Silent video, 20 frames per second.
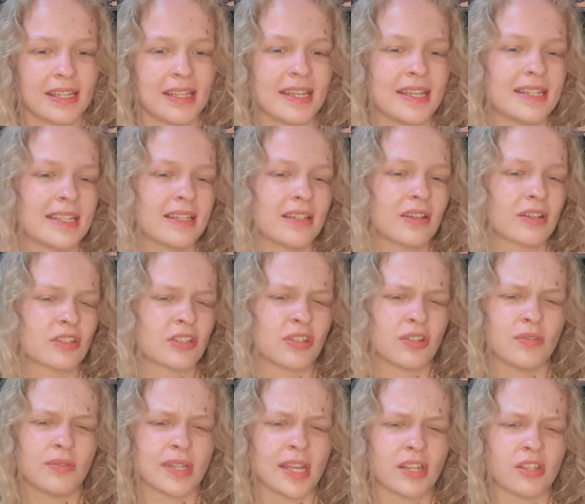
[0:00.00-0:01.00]
He didn't look
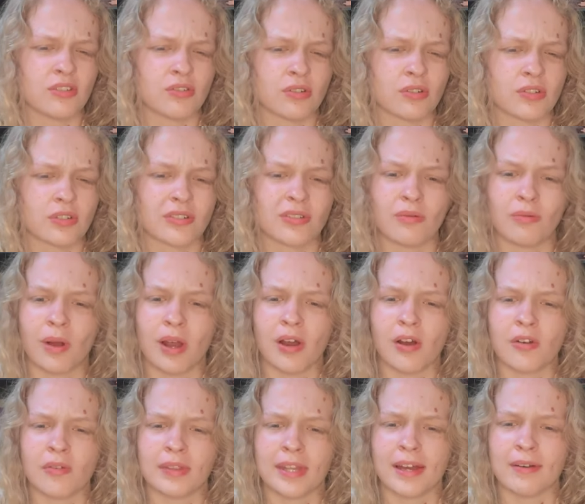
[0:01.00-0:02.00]
too dangerous.
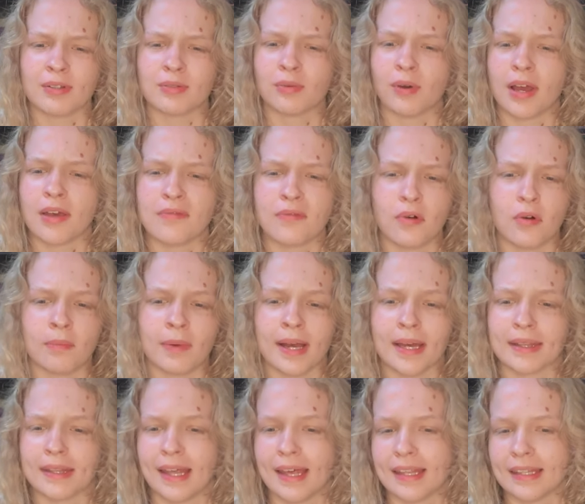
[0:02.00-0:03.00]
Well, that was what I thought
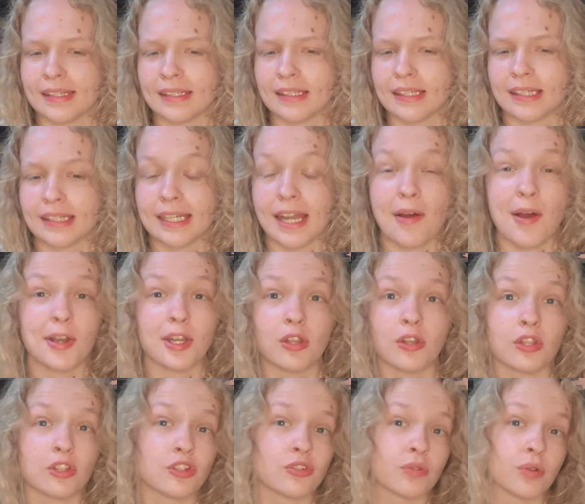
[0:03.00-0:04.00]
back then. Now I know
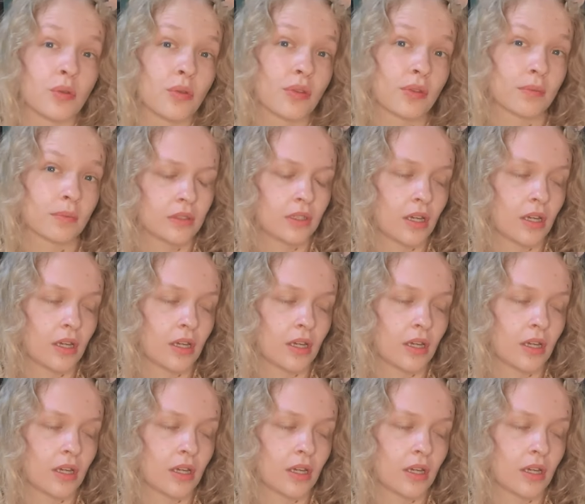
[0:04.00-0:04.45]
the truth.